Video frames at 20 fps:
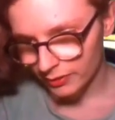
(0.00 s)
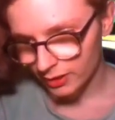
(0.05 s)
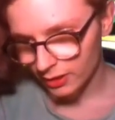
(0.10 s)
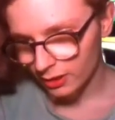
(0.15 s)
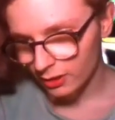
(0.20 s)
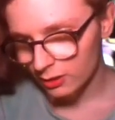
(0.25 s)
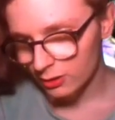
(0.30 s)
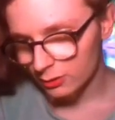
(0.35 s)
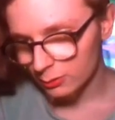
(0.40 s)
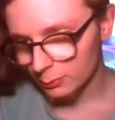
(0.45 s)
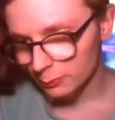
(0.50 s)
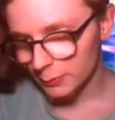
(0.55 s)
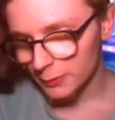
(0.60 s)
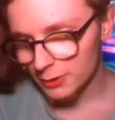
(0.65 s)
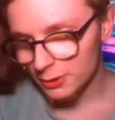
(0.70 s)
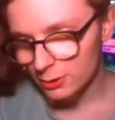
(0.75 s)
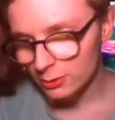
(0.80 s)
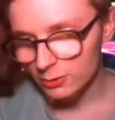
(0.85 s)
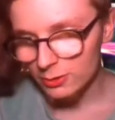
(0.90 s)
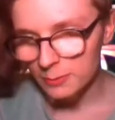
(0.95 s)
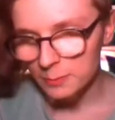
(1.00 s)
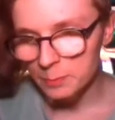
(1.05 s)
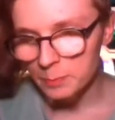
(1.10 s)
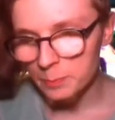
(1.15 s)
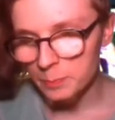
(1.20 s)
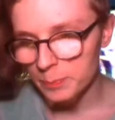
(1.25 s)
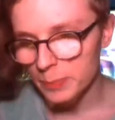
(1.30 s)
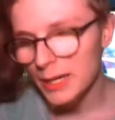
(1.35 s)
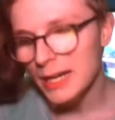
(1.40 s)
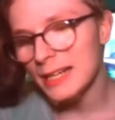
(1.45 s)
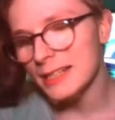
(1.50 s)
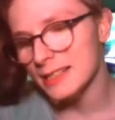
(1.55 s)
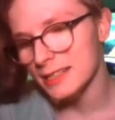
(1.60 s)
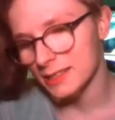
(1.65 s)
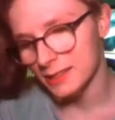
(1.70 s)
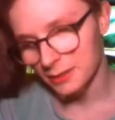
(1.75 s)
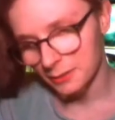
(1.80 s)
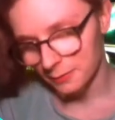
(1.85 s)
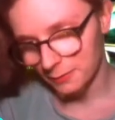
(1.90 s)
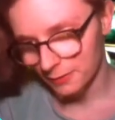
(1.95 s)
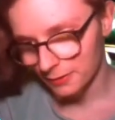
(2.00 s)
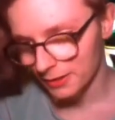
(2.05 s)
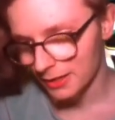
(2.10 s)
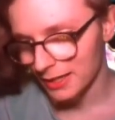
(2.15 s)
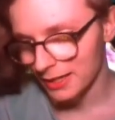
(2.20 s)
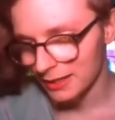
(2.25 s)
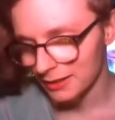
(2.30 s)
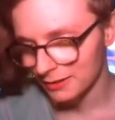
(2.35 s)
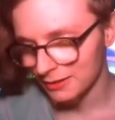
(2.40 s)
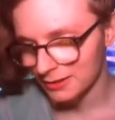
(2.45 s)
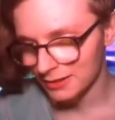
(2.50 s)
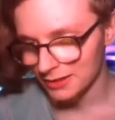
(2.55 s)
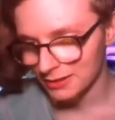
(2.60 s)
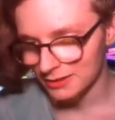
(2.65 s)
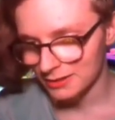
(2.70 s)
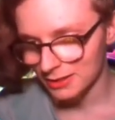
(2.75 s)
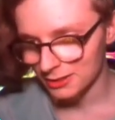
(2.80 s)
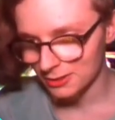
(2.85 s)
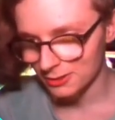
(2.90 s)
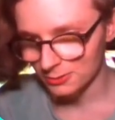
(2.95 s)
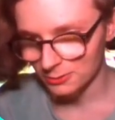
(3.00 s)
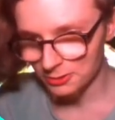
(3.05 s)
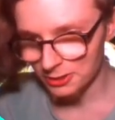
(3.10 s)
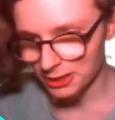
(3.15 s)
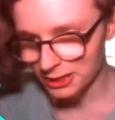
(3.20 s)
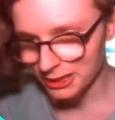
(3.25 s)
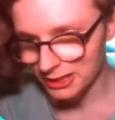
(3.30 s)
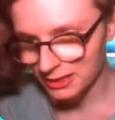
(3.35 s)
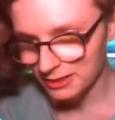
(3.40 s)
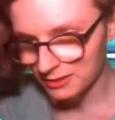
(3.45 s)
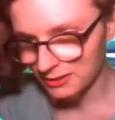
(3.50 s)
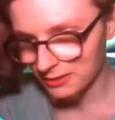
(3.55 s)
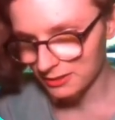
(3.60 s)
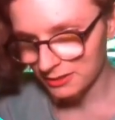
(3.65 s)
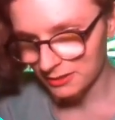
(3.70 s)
No, but you're the best at forgetting things, Tatsuki.